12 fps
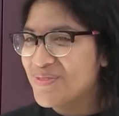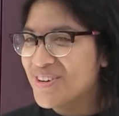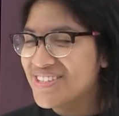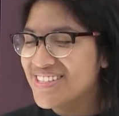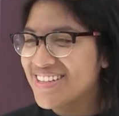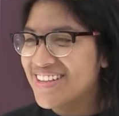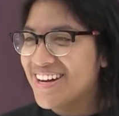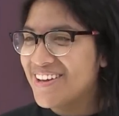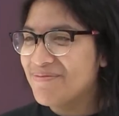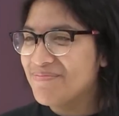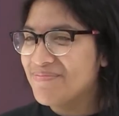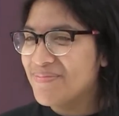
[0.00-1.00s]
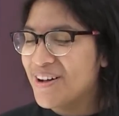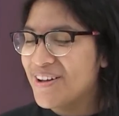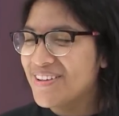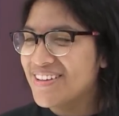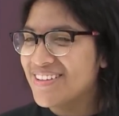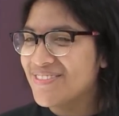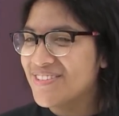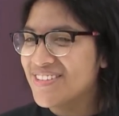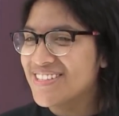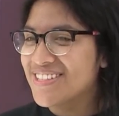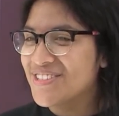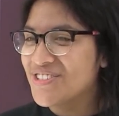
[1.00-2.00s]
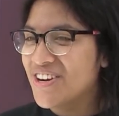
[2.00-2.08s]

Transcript: Worst thing that I bought was a